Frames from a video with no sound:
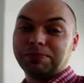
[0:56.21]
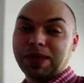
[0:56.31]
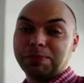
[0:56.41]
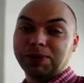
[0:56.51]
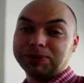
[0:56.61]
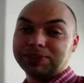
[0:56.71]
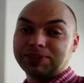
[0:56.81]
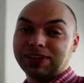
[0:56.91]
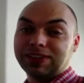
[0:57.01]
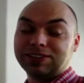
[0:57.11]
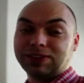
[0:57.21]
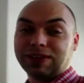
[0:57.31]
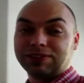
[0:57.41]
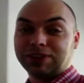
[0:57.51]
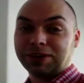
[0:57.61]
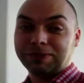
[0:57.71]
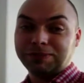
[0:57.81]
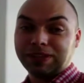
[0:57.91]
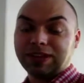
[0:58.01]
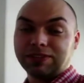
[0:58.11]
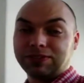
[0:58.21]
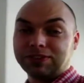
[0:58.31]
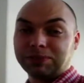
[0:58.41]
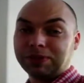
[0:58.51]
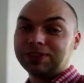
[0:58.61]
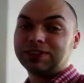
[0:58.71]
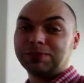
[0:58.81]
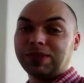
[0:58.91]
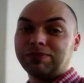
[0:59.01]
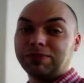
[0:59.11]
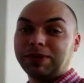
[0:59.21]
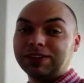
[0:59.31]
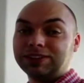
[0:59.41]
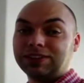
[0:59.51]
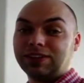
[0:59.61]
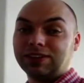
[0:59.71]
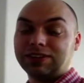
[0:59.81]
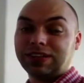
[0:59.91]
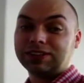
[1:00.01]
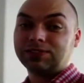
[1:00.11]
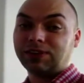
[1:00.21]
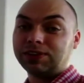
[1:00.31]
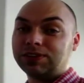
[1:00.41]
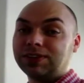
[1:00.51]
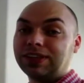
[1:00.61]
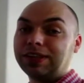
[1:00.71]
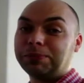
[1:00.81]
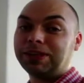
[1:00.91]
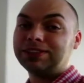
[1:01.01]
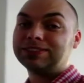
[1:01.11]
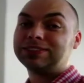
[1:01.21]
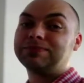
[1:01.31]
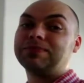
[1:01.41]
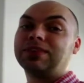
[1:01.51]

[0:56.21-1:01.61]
bare bones of it is you have to come and you have to submit some information on a text file to the database,